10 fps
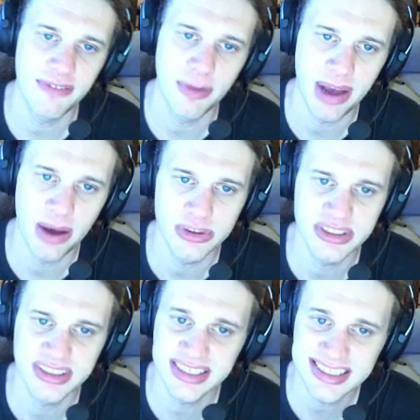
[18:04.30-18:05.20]
about
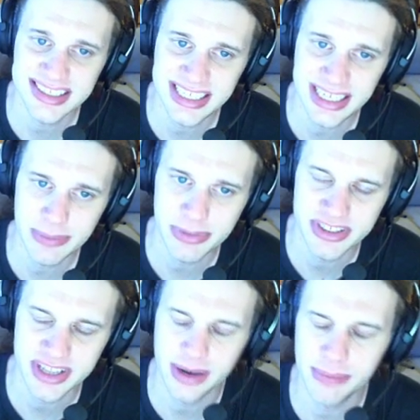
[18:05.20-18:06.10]

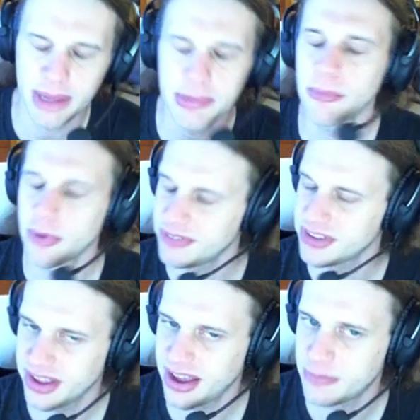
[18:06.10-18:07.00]
16%, maybe more if
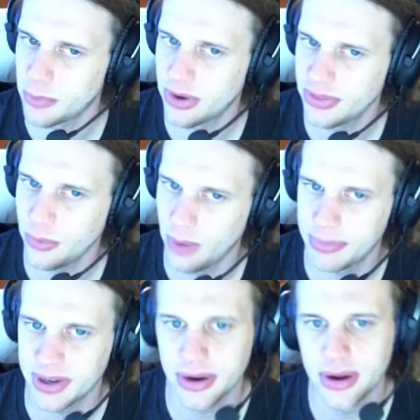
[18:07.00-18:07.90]
they have more on their
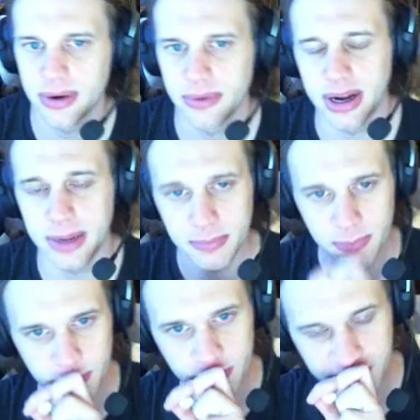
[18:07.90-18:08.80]
weapon, right?
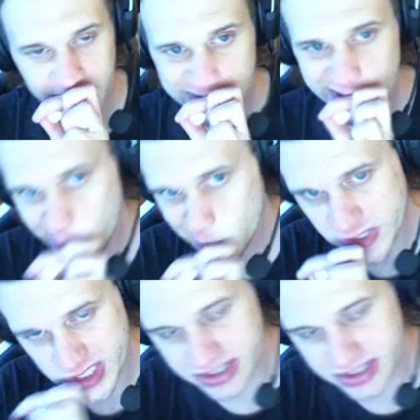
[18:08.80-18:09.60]
16%